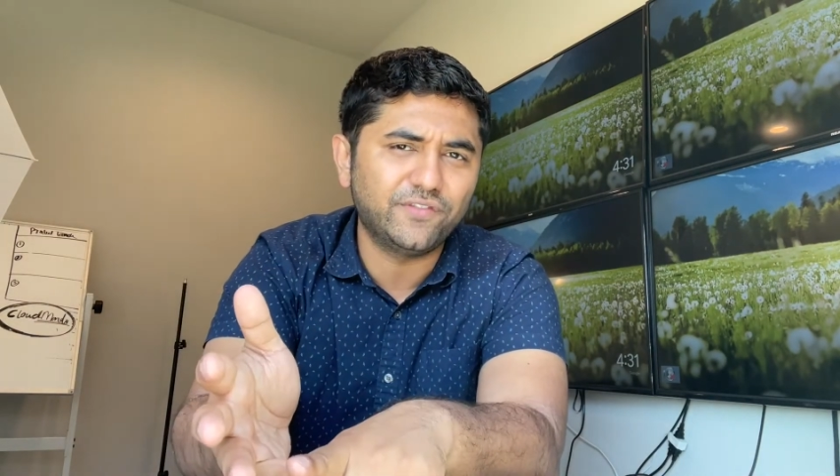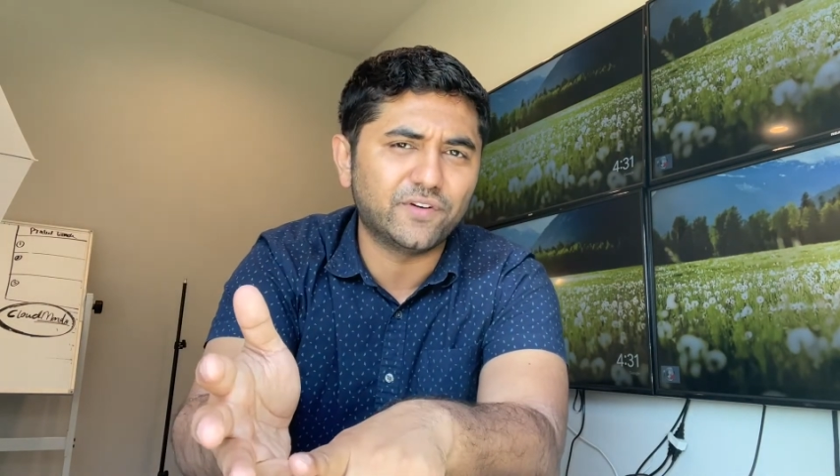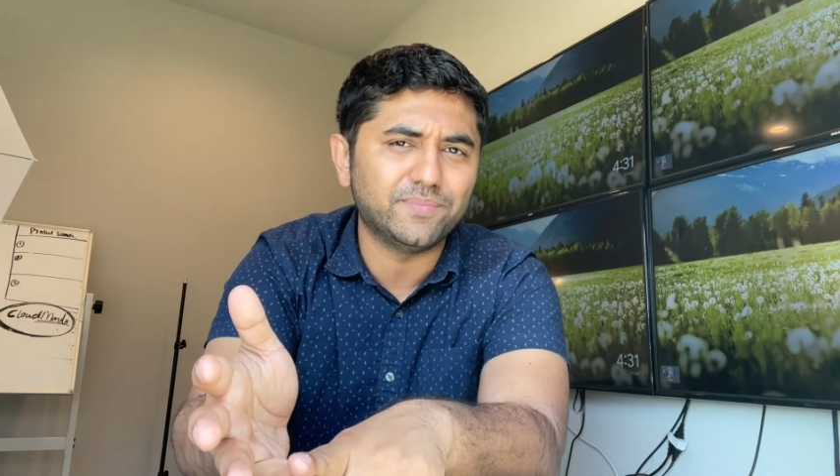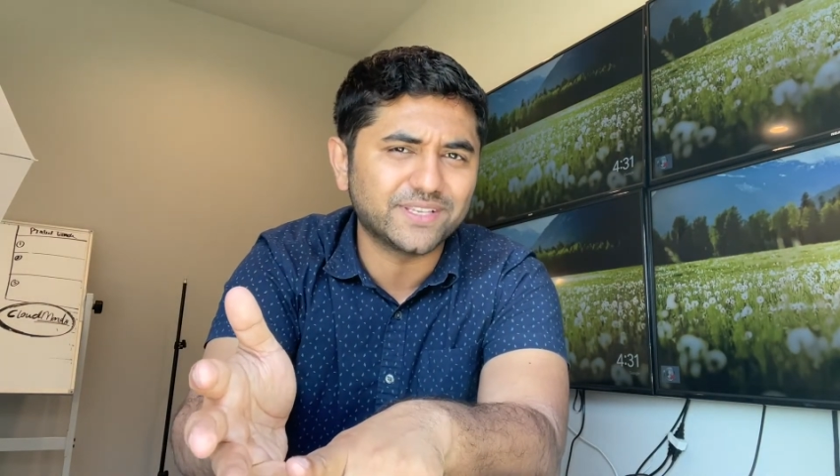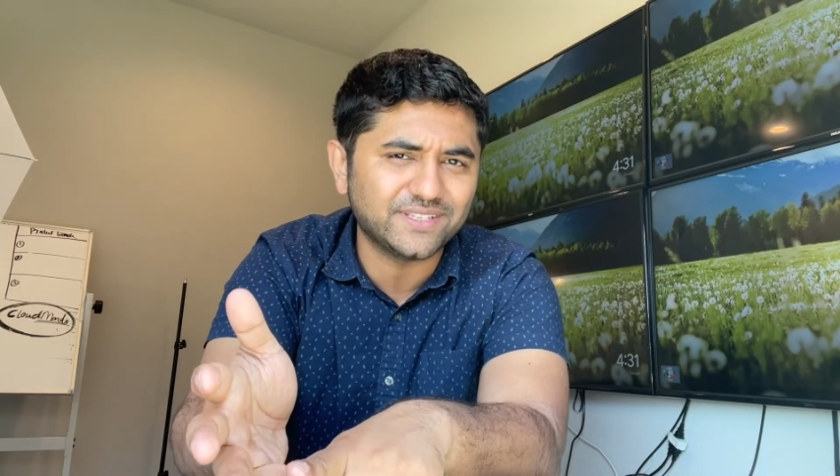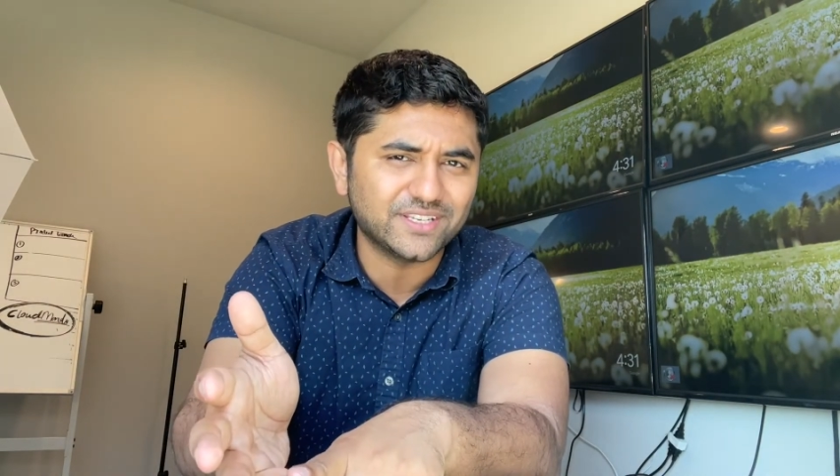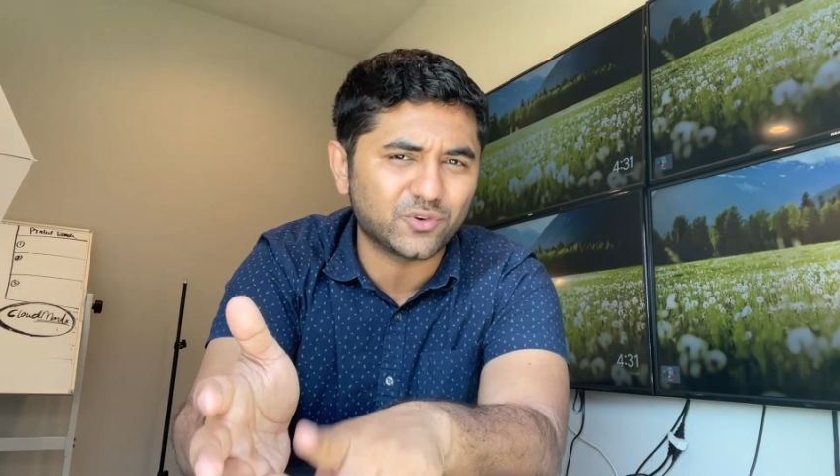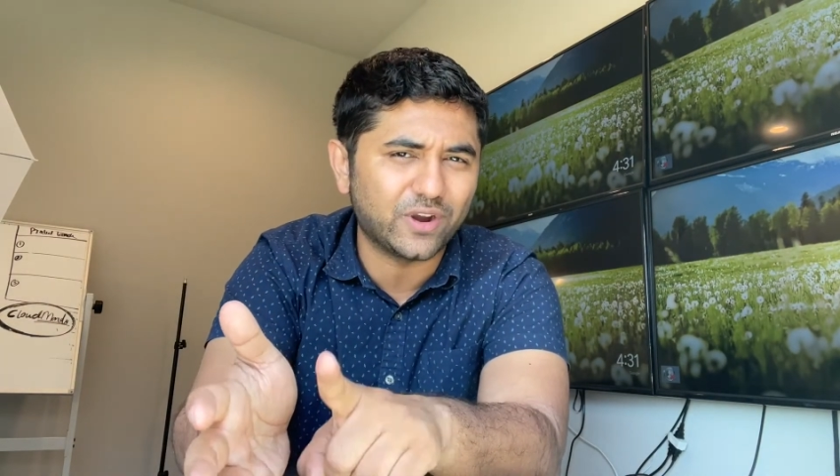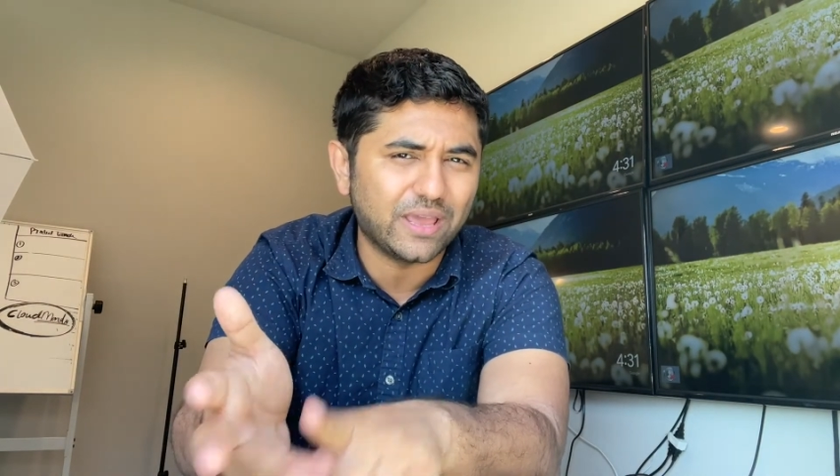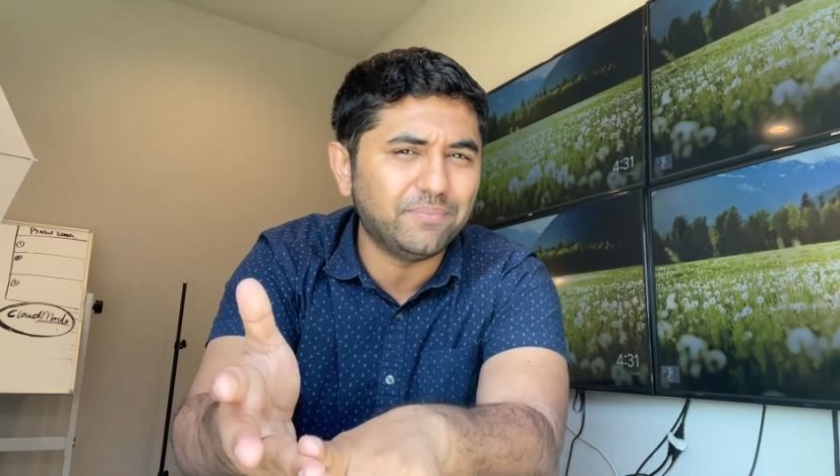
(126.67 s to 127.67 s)
for business
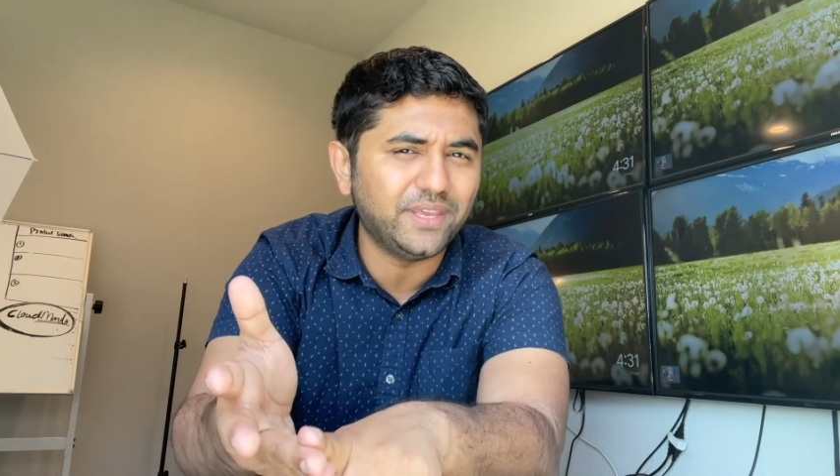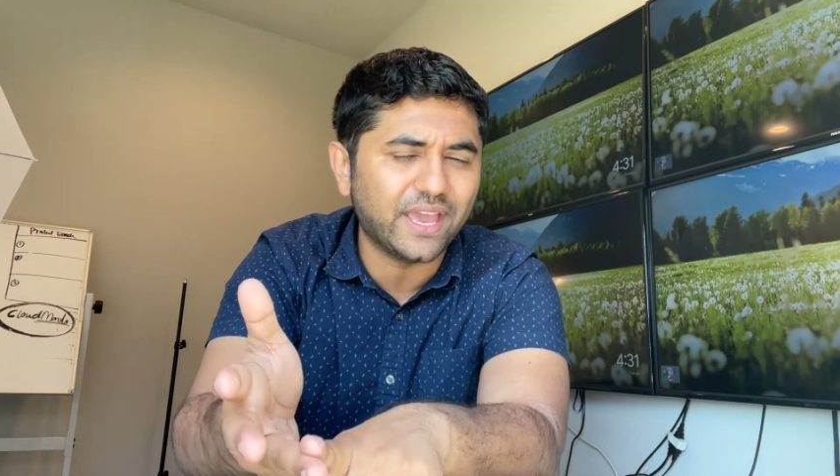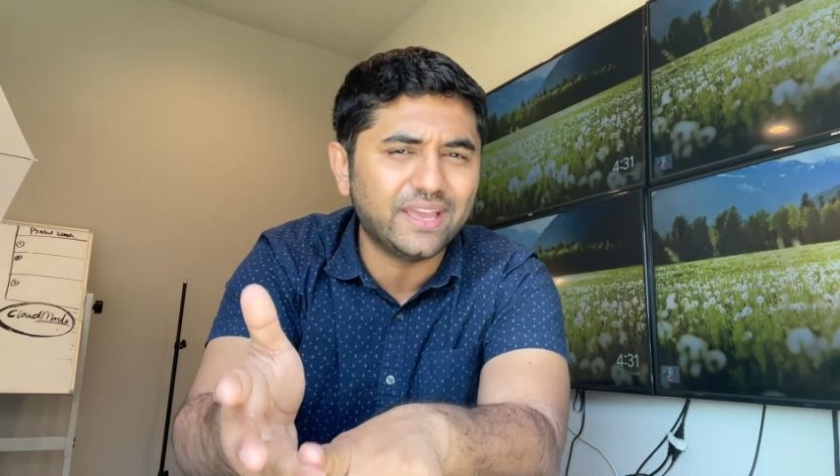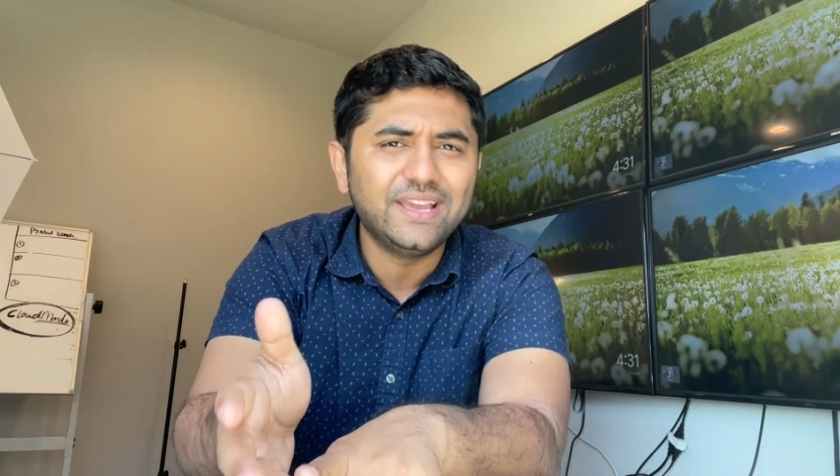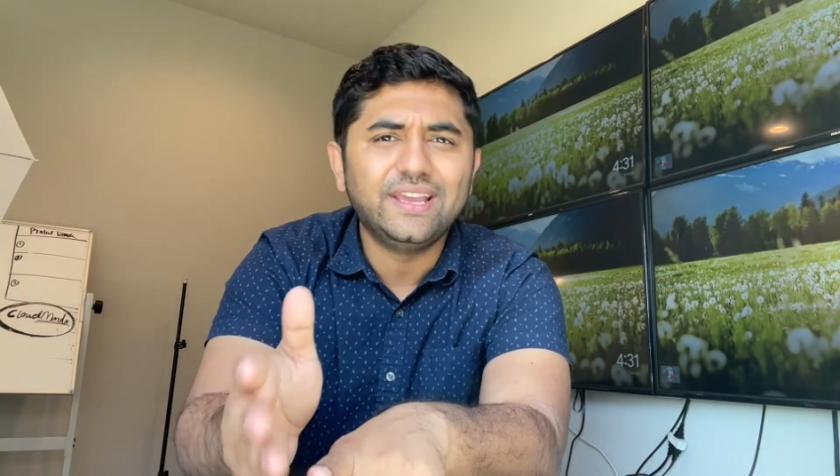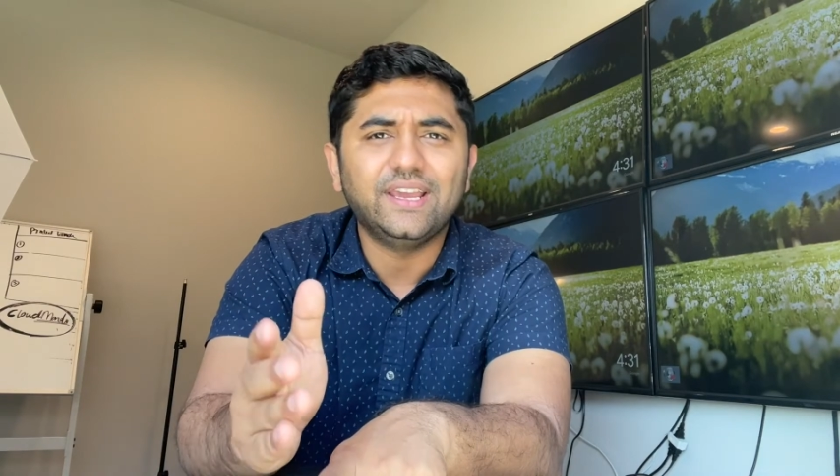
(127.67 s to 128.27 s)
or MBA.